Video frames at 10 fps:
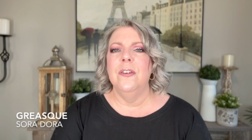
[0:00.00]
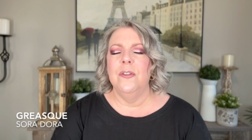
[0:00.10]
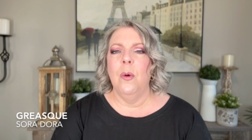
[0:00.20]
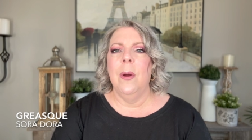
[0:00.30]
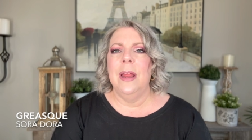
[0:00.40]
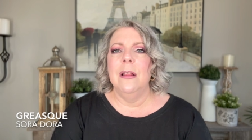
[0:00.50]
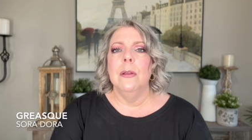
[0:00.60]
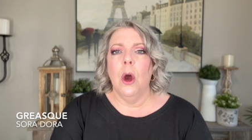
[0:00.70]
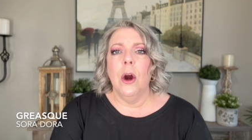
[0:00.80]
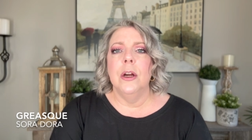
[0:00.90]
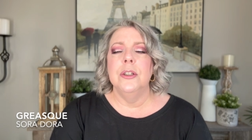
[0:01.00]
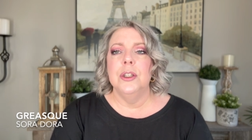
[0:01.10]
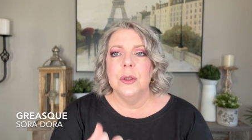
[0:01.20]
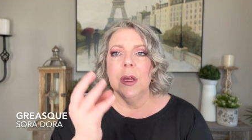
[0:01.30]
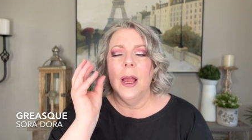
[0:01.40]
or 20
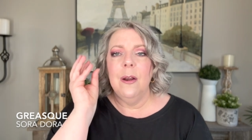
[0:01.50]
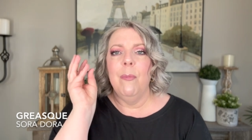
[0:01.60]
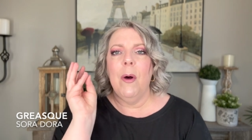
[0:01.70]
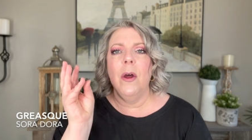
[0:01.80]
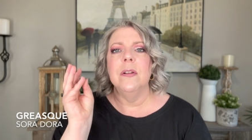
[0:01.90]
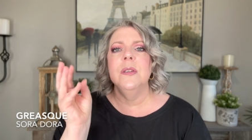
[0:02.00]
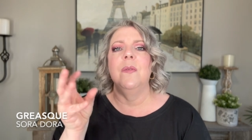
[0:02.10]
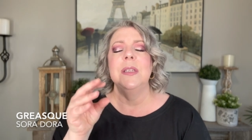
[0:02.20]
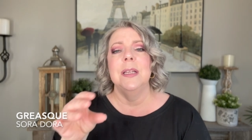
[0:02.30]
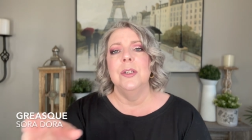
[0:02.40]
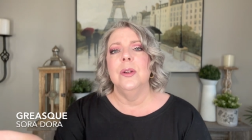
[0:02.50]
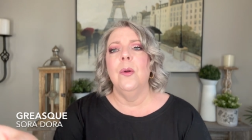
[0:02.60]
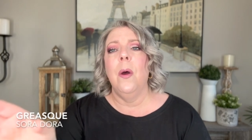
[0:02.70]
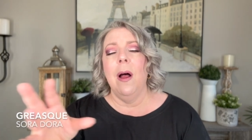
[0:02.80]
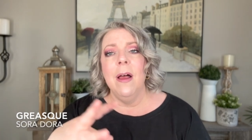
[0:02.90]
large kind of bottles of essential
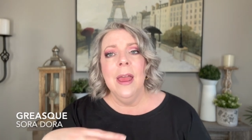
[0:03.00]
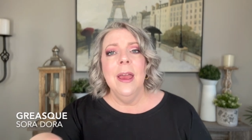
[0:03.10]
oil.